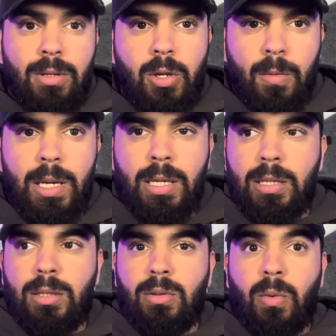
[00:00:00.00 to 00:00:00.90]
So it
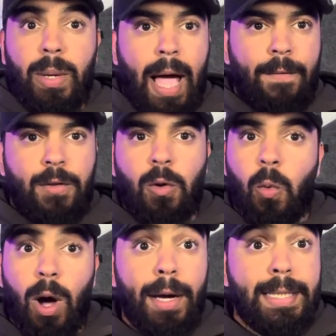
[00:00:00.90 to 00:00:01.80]
means we have to
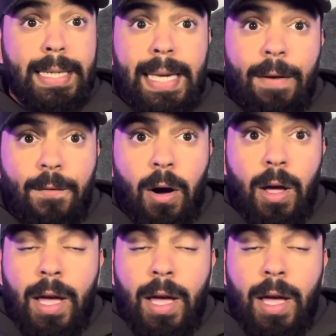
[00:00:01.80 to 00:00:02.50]
work together.